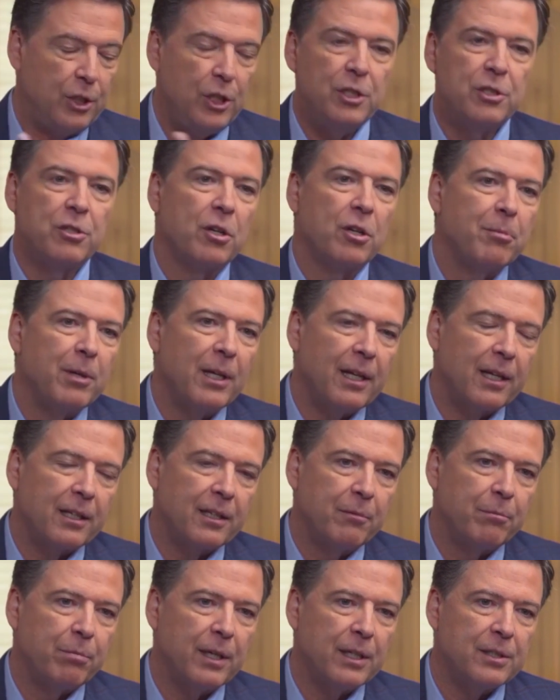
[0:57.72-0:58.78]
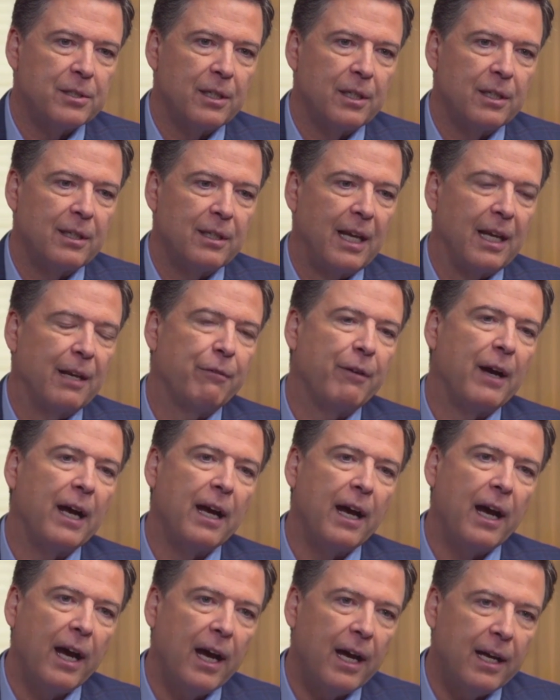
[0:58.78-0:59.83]
She's going to be elected president, and if I
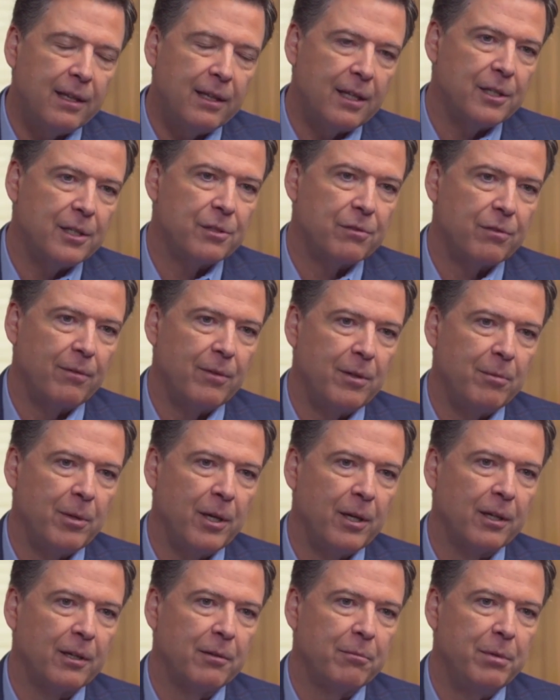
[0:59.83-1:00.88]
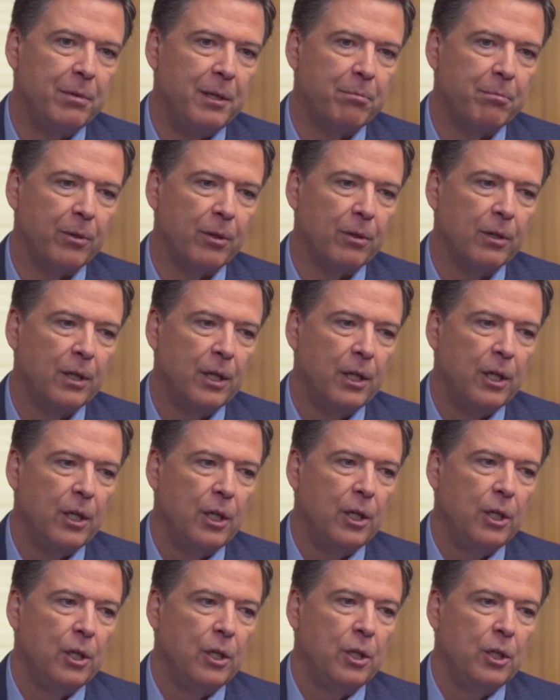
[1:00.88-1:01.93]
hide this from the American people,
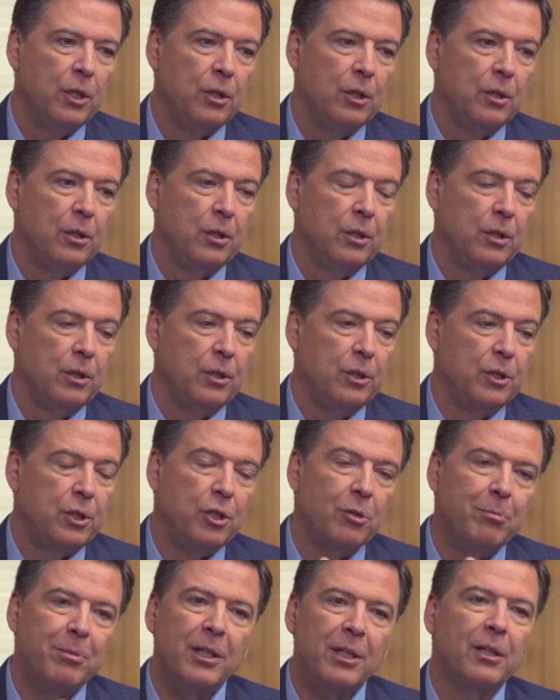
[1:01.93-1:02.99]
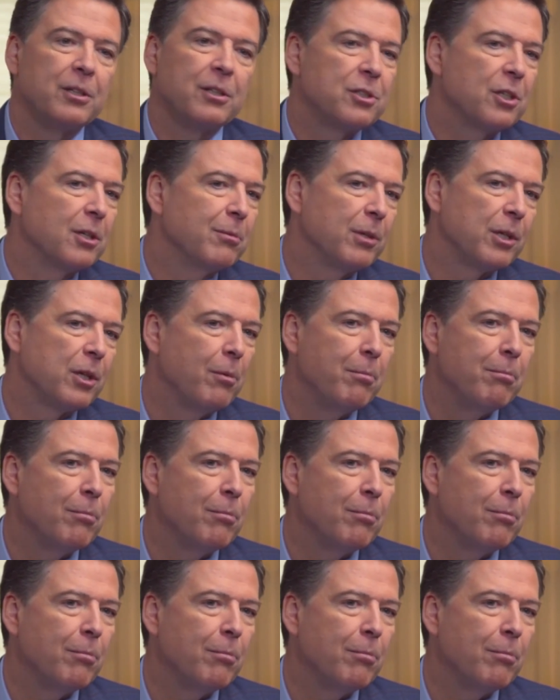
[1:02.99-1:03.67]
she'll be illegitimate the